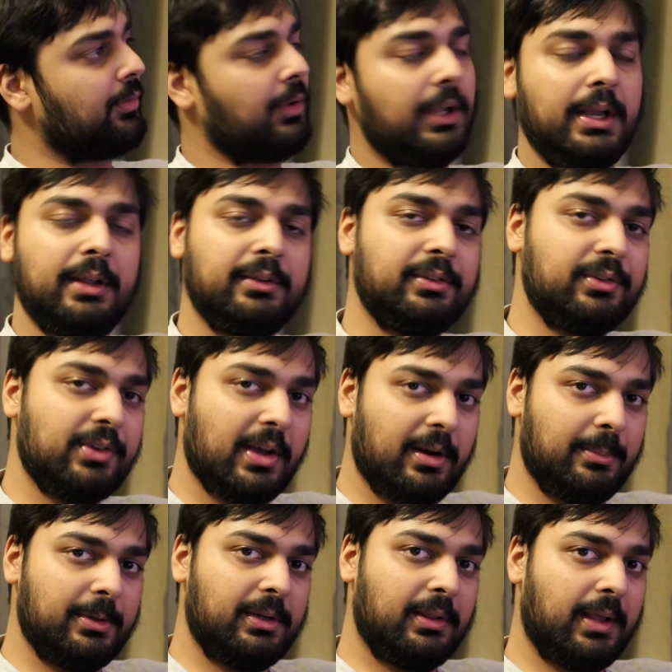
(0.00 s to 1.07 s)
So ladies and
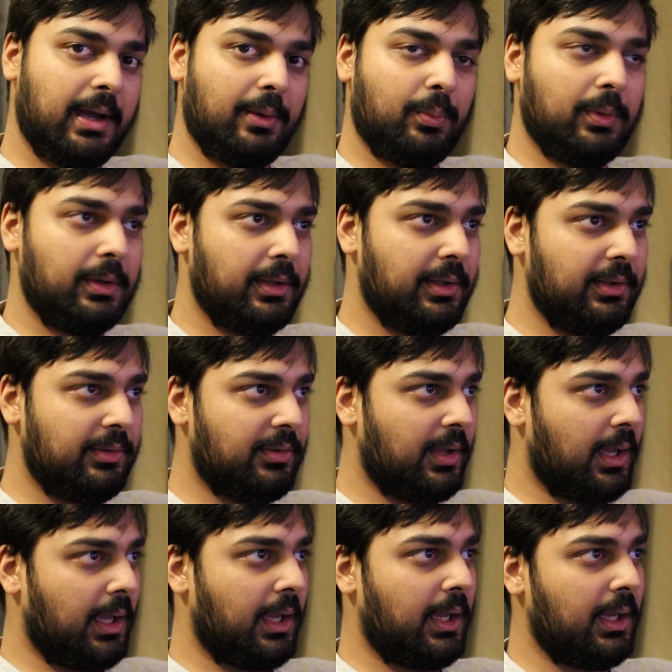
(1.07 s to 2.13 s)
gentlemen, that was
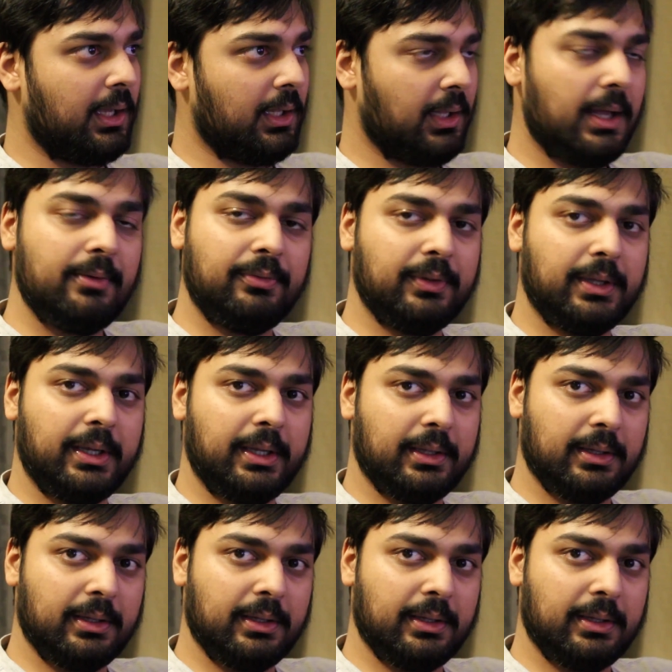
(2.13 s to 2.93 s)
a lovely